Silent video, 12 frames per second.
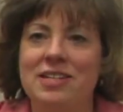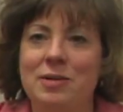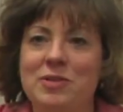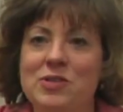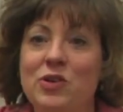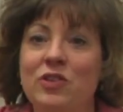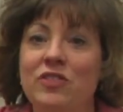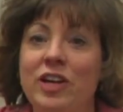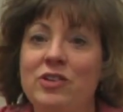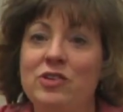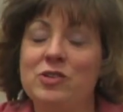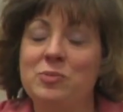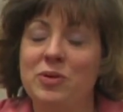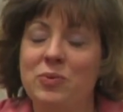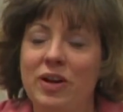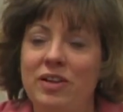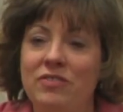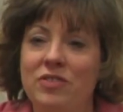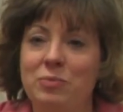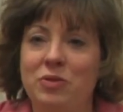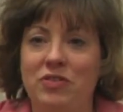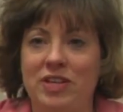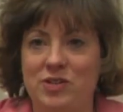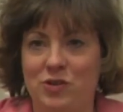and I'm a certified nurse midwife and
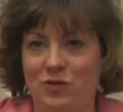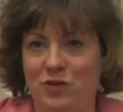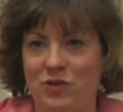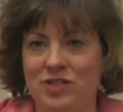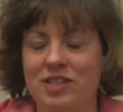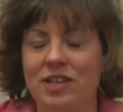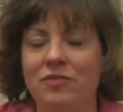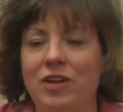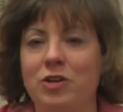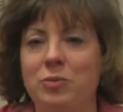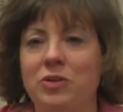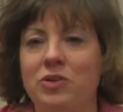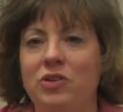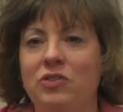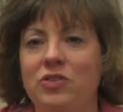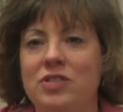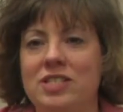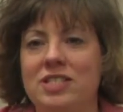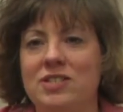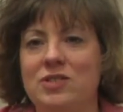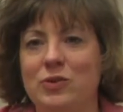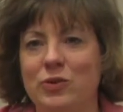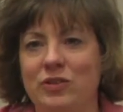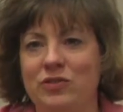professor of nursing at Vanderbilt University
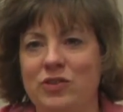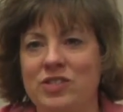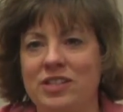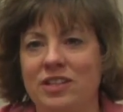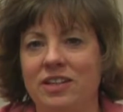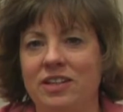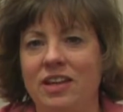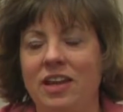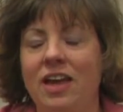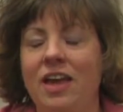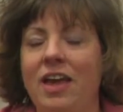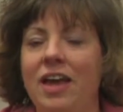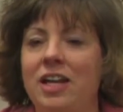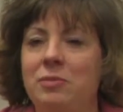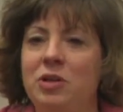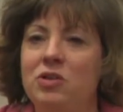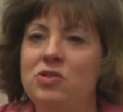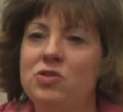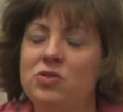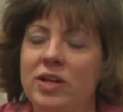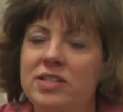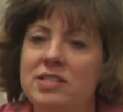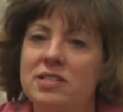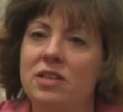School of Nursing. And I'm here to
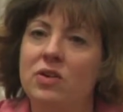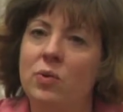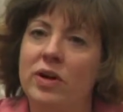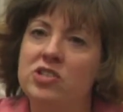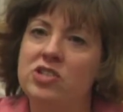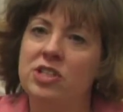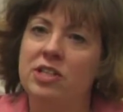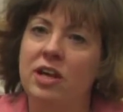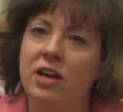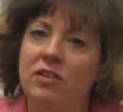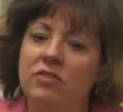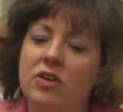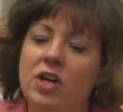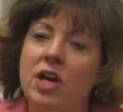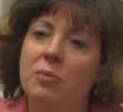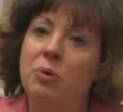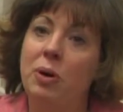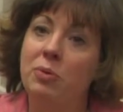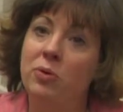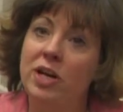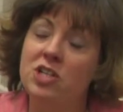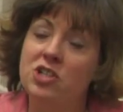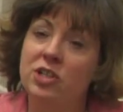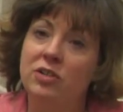address the question of
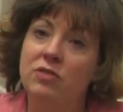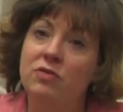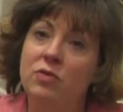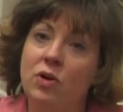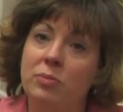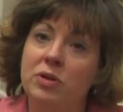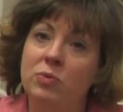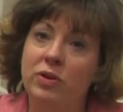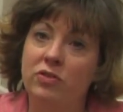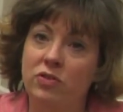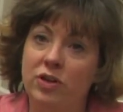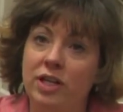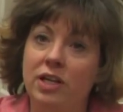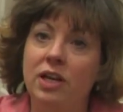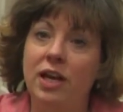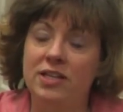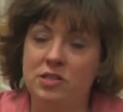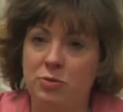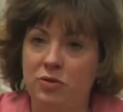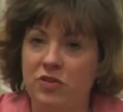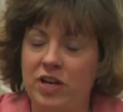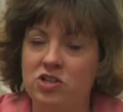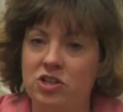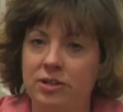preparation for midwifery as a
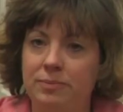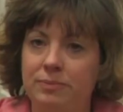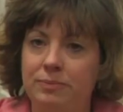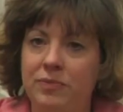profession.